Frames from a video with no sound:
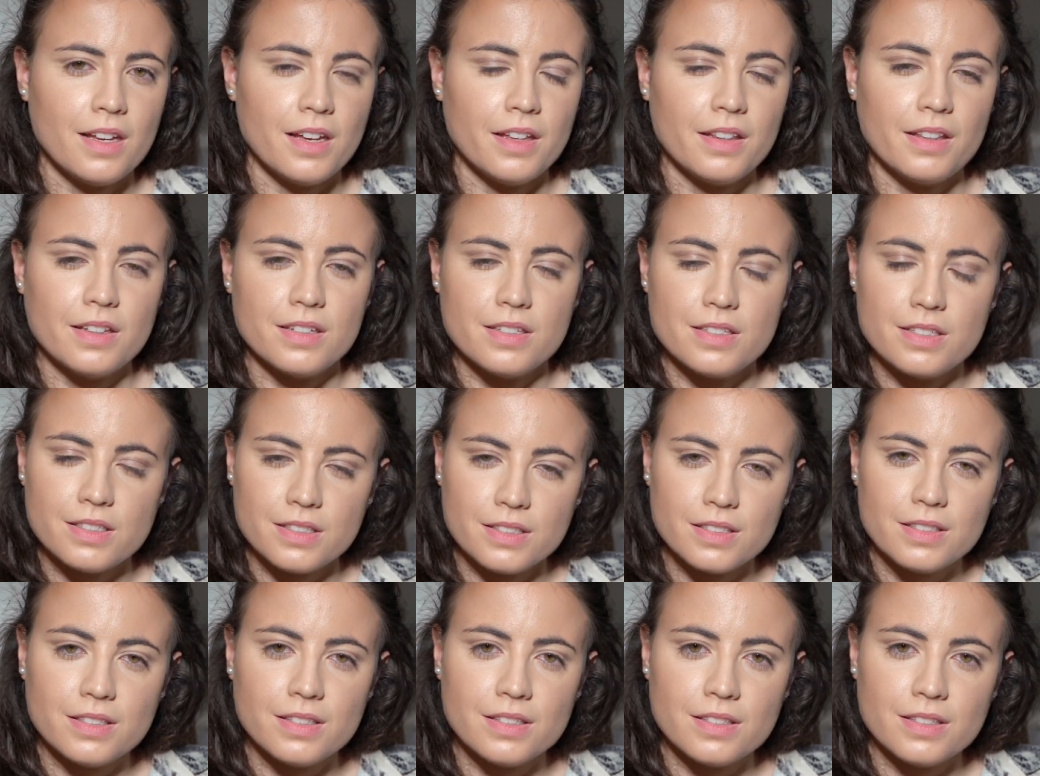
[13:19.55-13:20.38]
At a
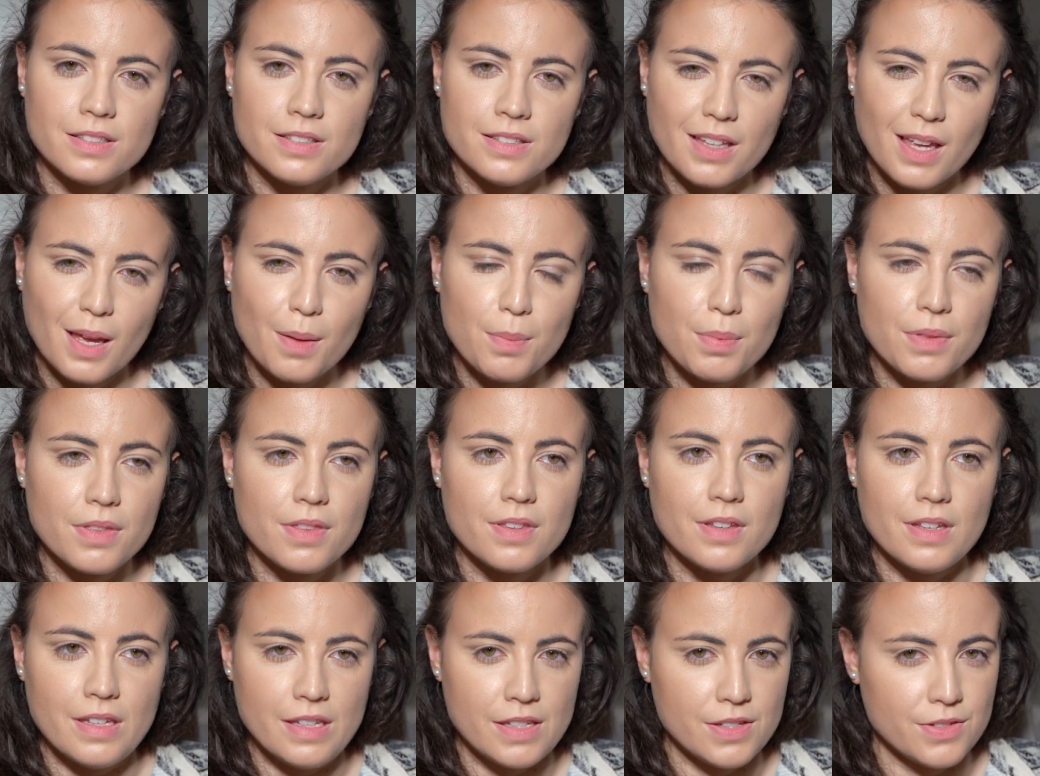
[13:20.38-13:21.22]
certain depth,
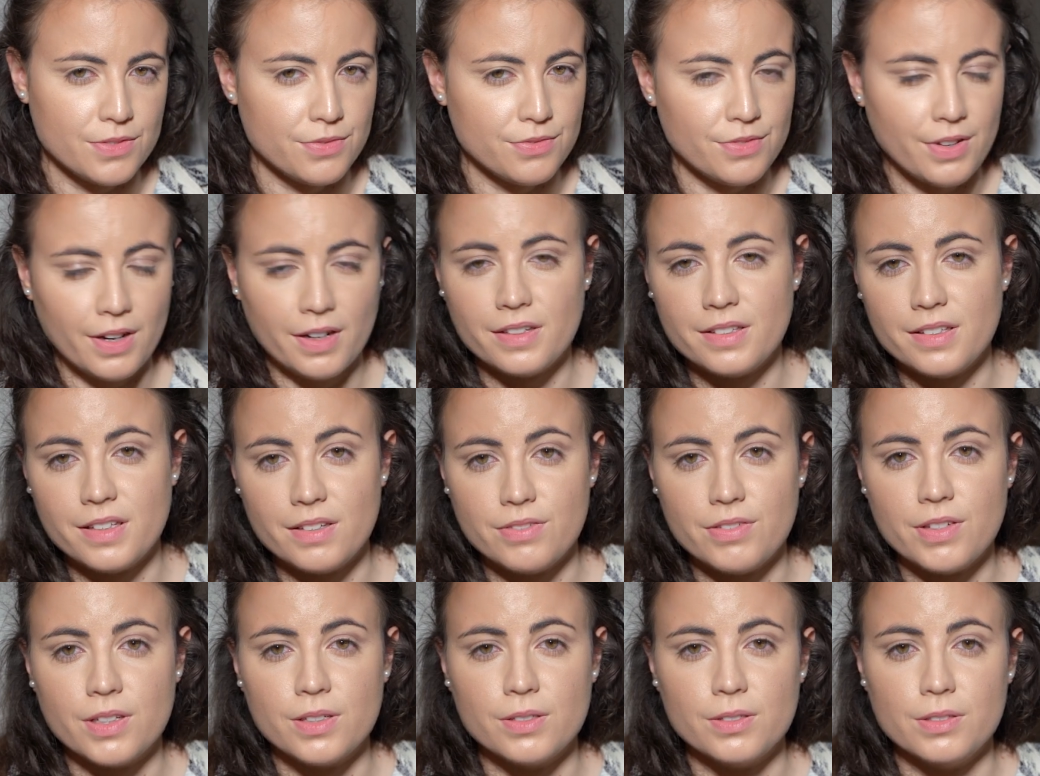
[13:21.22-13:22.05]
it's very
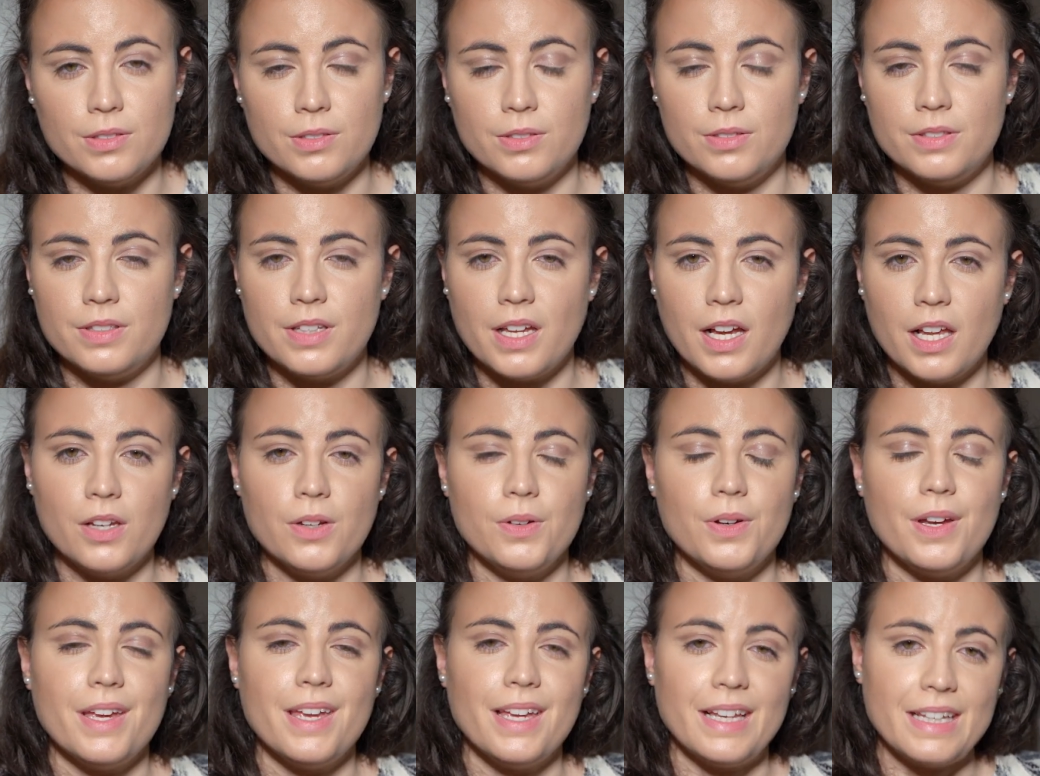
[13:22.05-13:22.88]
difficult to tell
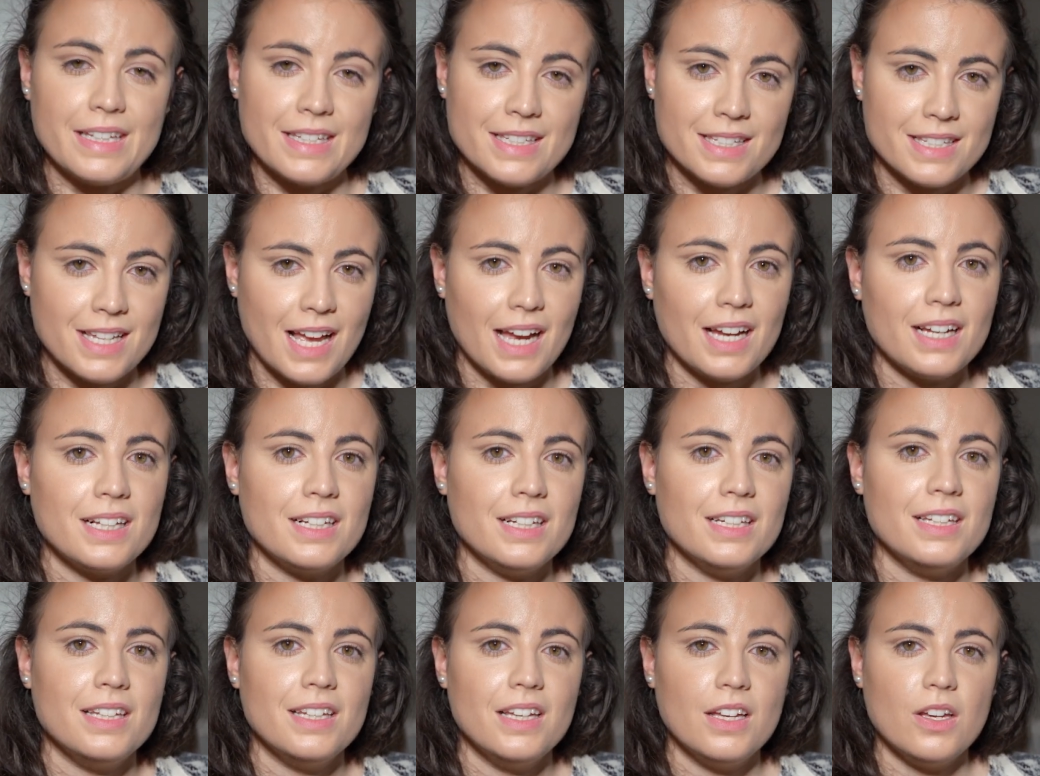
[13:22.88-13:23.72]
you
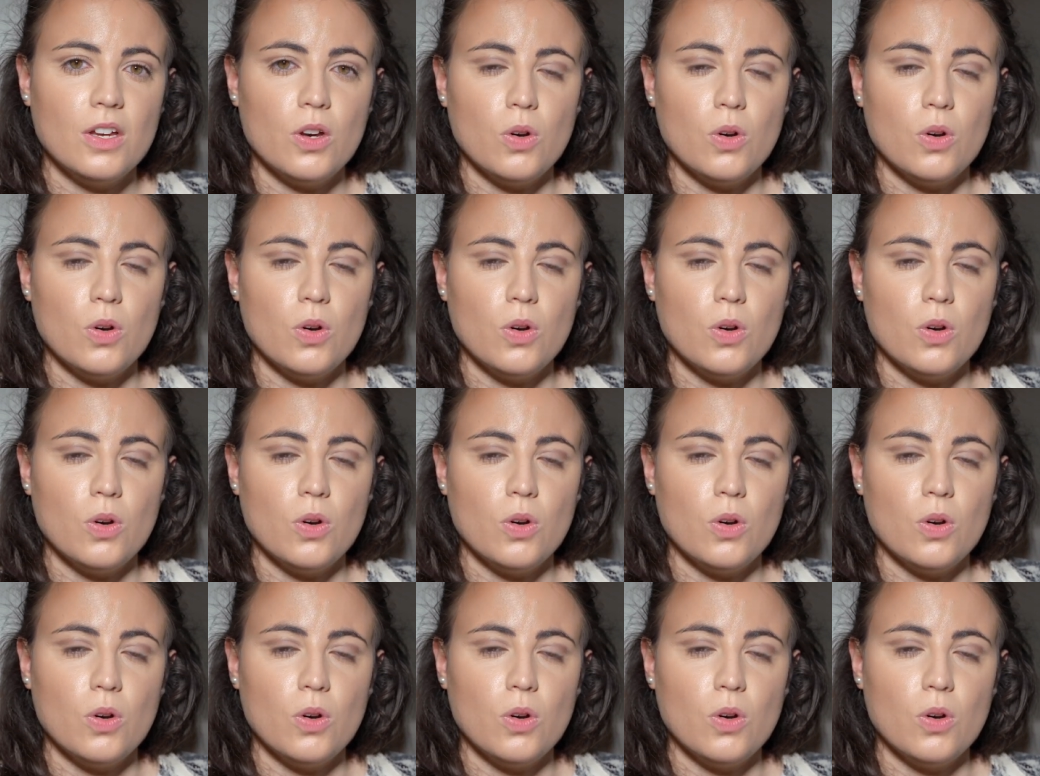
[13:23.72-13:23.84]
exactly